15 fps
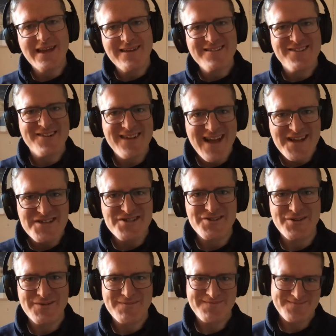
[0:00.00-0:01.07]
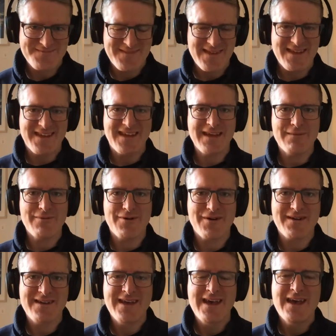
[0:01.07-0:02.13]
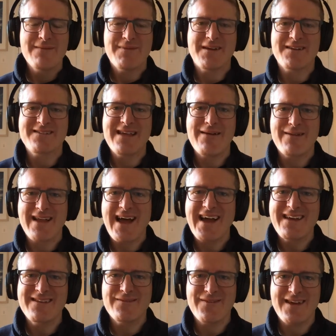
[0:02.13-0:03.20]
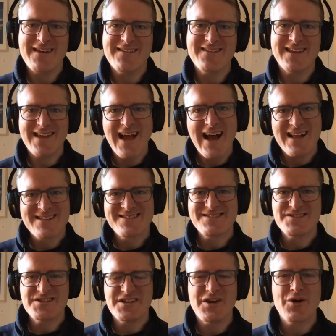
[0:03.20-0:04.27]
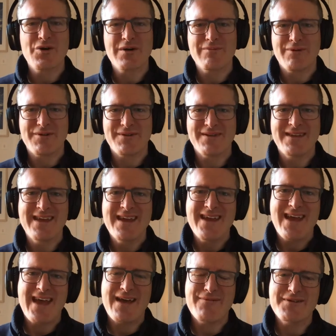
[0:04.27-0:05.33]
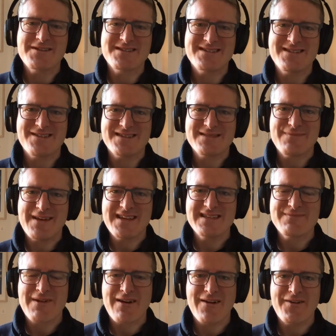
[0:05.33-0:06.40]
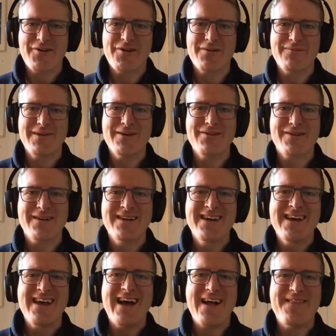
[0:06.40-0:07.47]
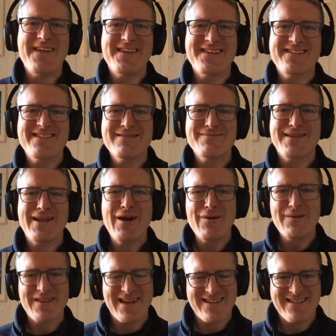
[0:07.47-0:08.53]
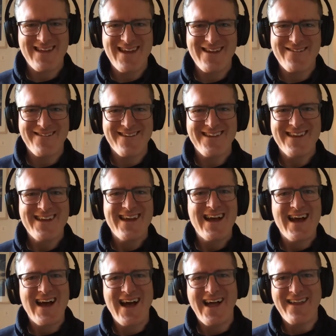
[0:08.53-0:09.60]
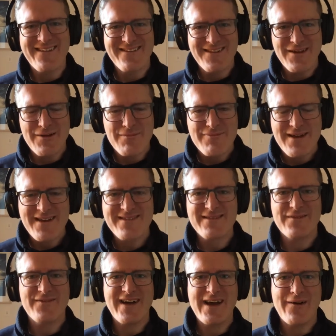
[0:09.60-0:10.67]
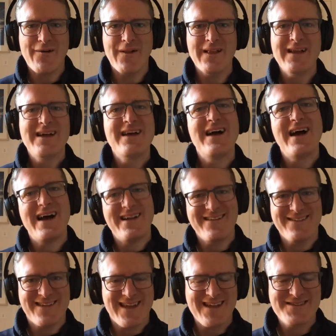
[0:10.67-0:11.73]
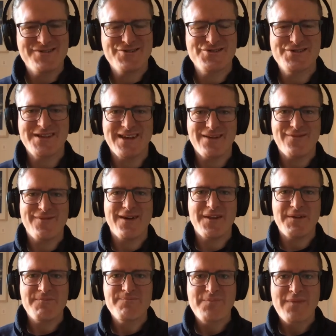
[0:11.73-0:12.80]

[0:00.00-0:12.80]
International keyboard, because that will activate the Alt-G-R button, which is near the spacebar on your computer, and then you simply hold that down and you press the vowel and you'll get your síneadh fada.